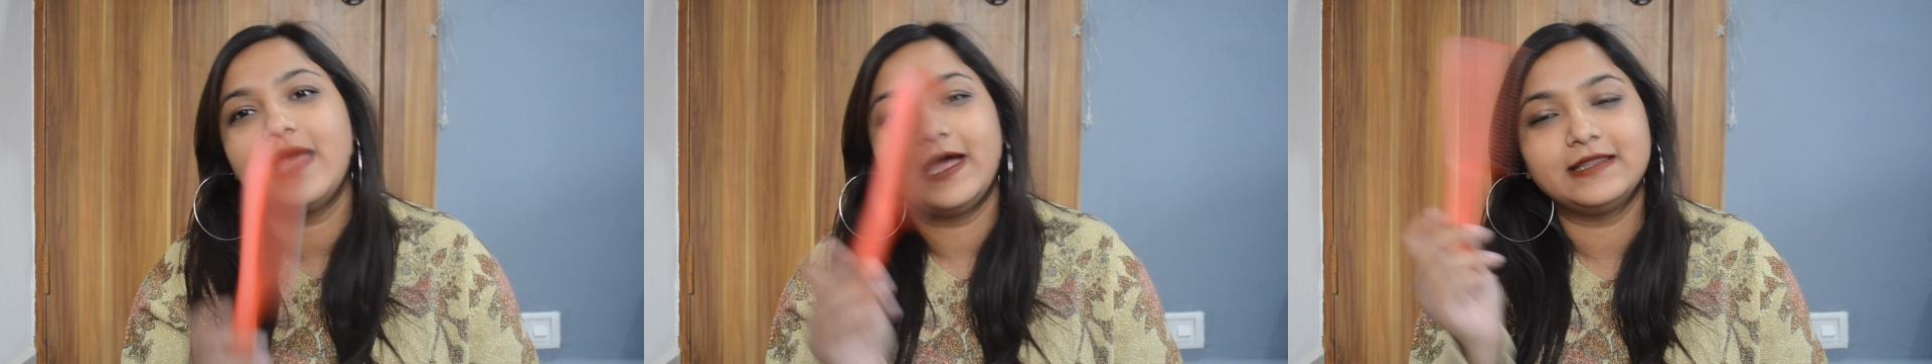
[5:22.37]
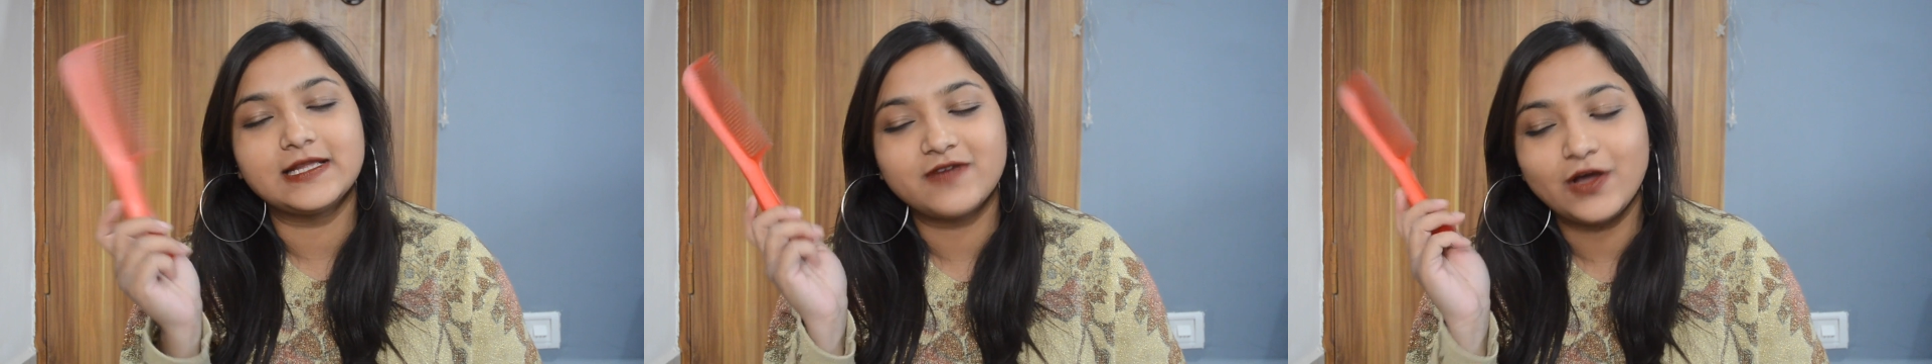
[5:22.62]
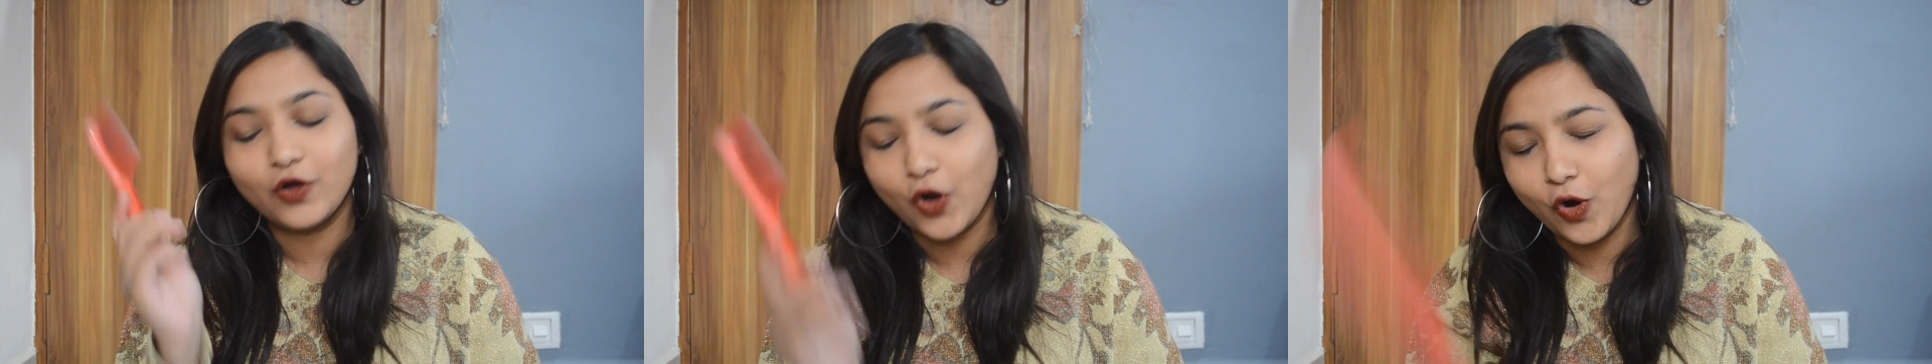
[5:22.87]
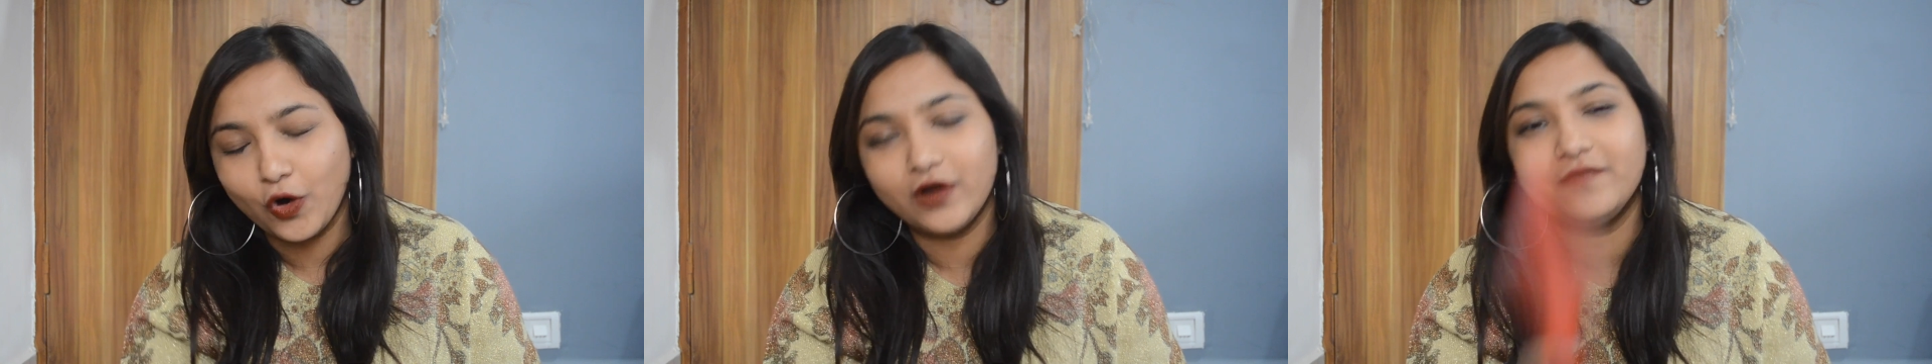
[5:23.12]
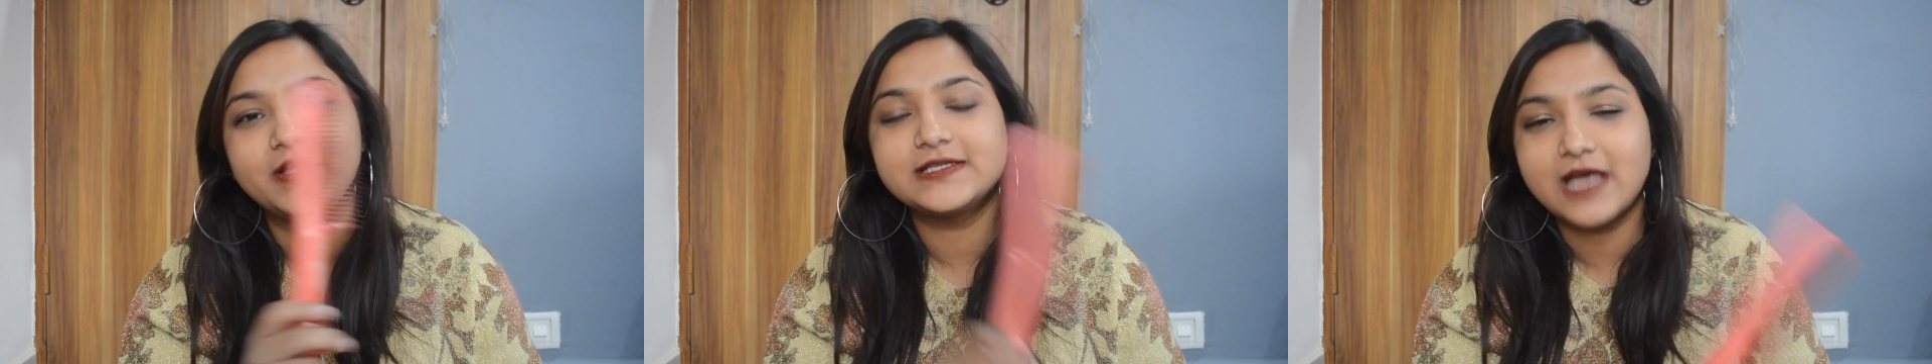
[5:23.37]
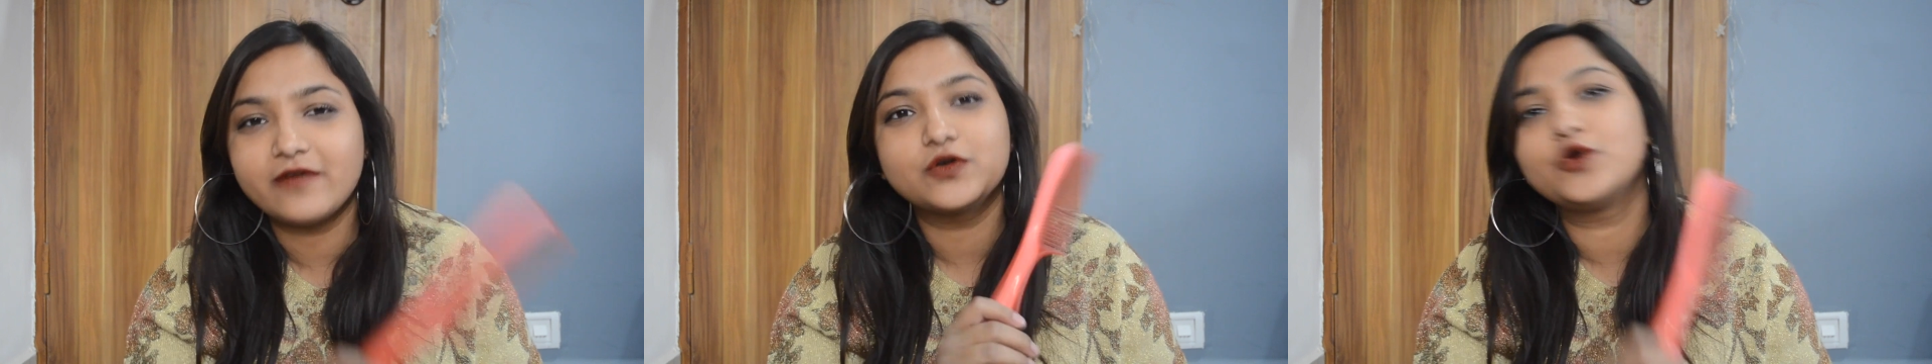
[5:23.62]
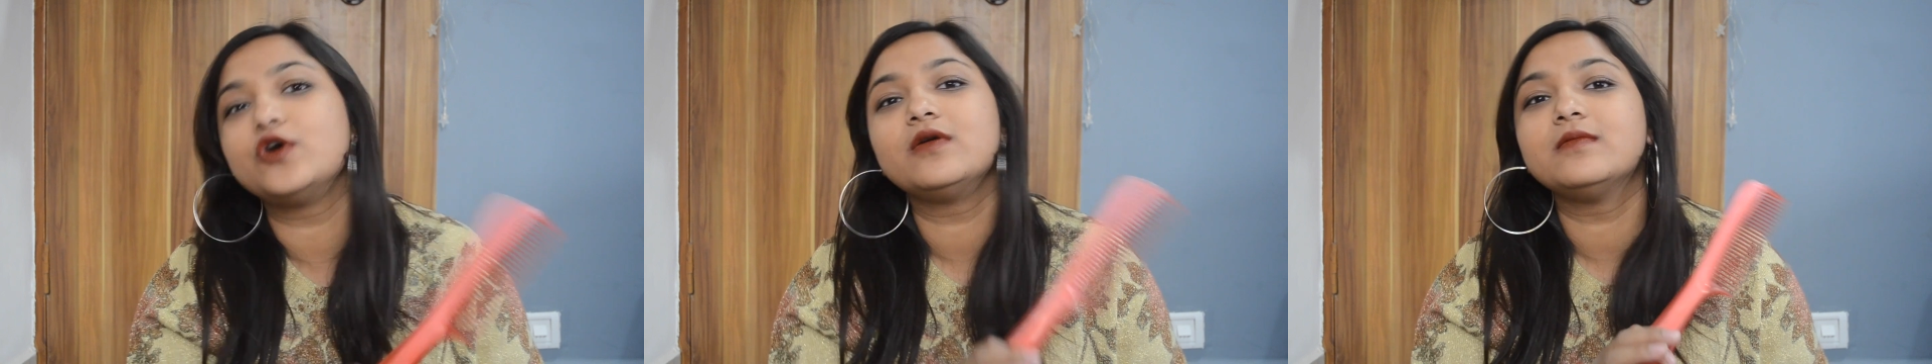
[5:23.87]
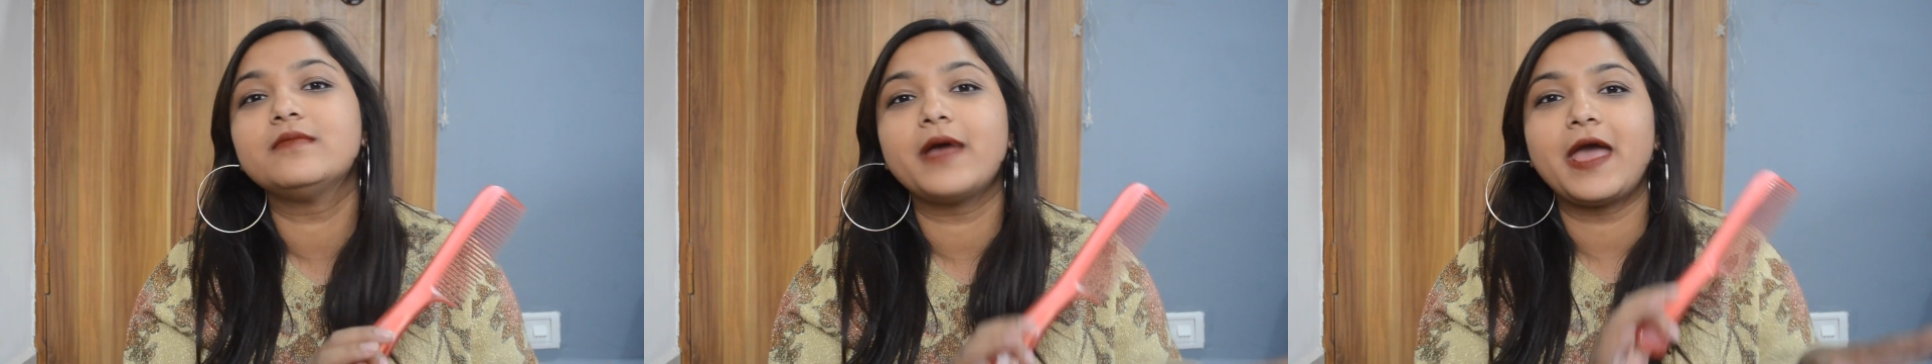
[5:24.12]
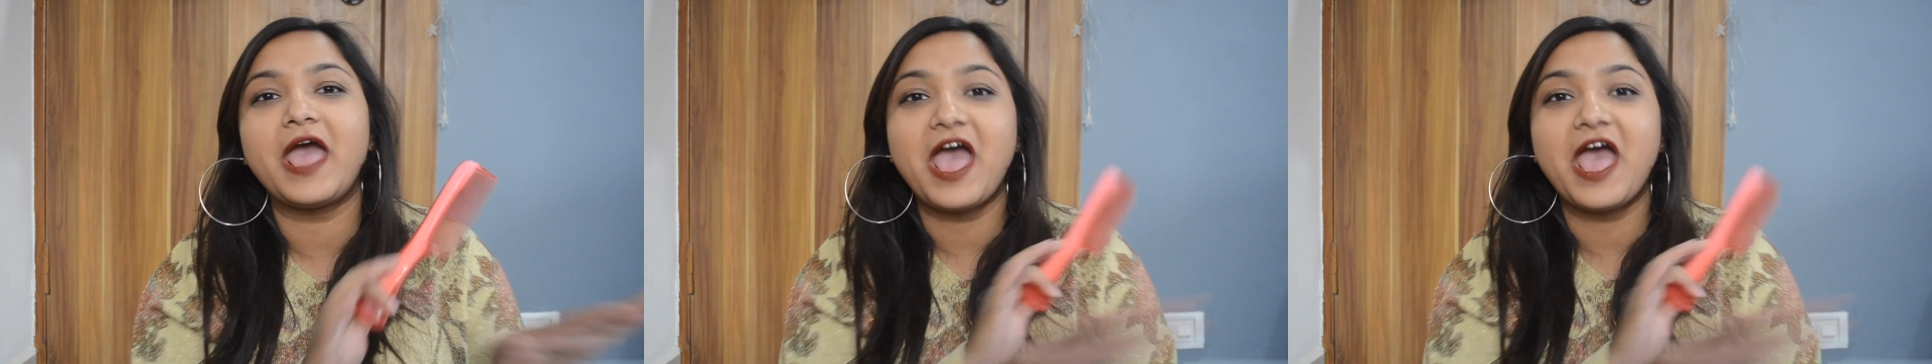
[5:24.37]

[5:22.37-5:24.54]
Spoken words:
and that's why I always have a comb